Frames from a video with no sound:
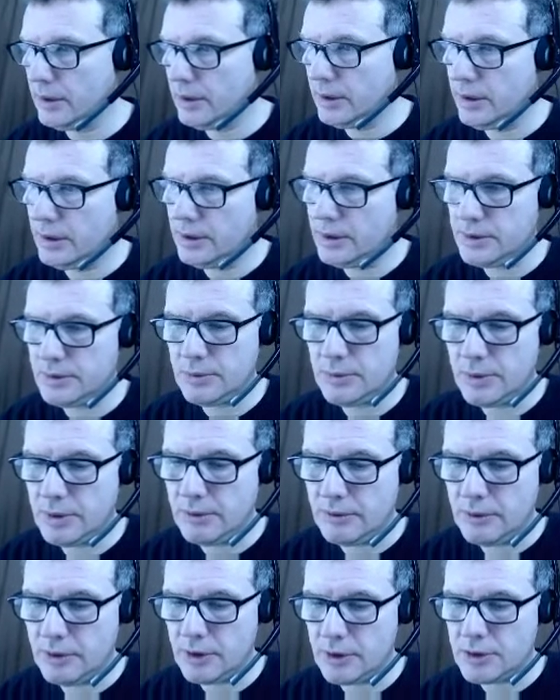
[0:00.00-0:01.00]
is when
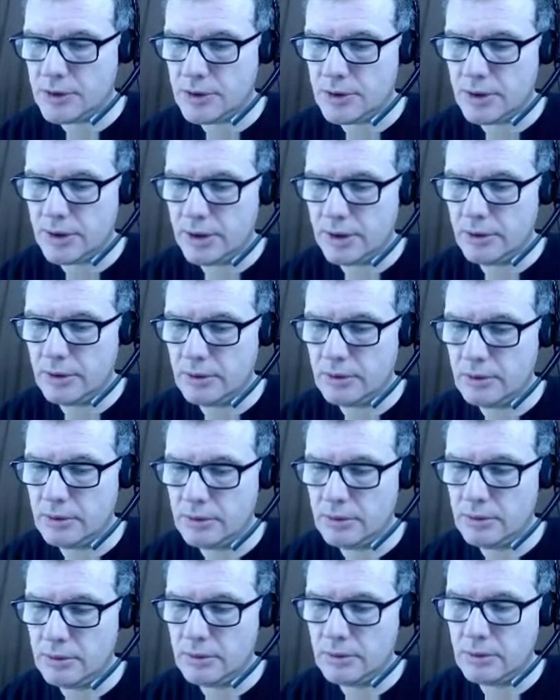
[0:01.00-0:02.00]
I've got a
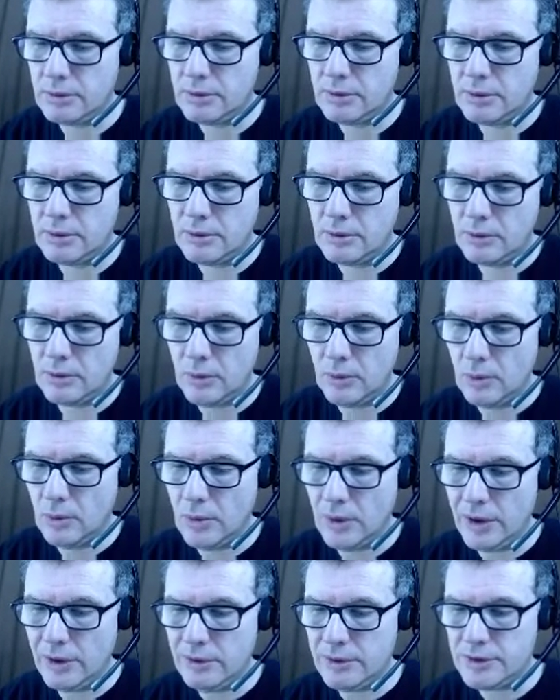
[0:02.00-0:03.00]
triangle,
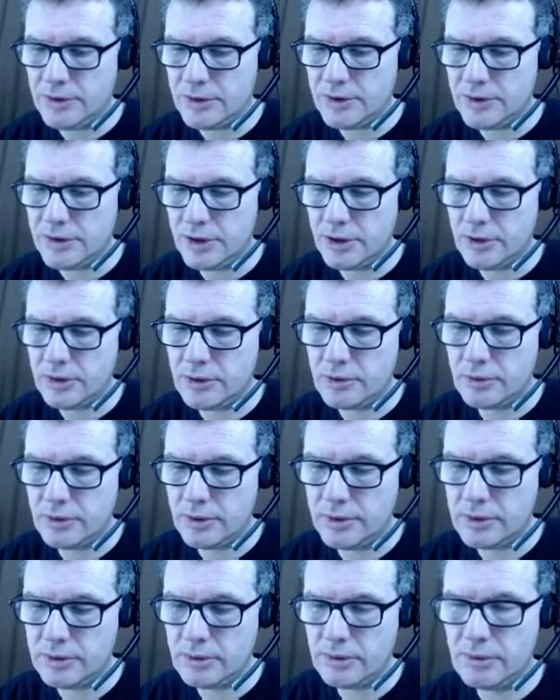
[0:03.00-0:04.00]
where is the
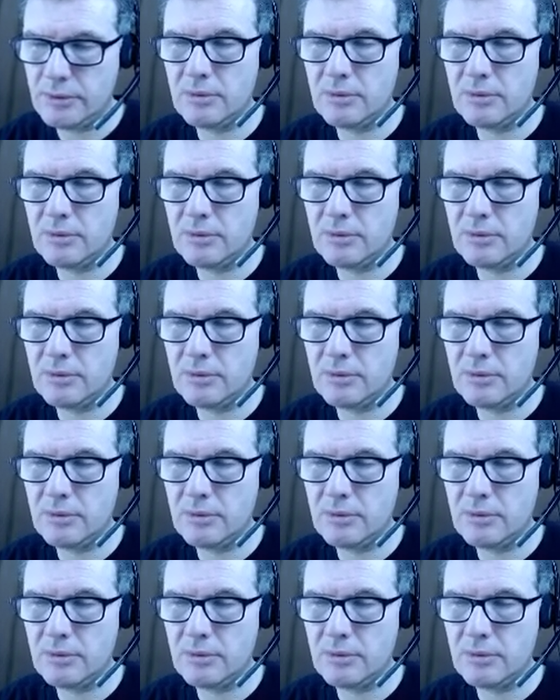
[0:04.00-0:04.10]
centroid?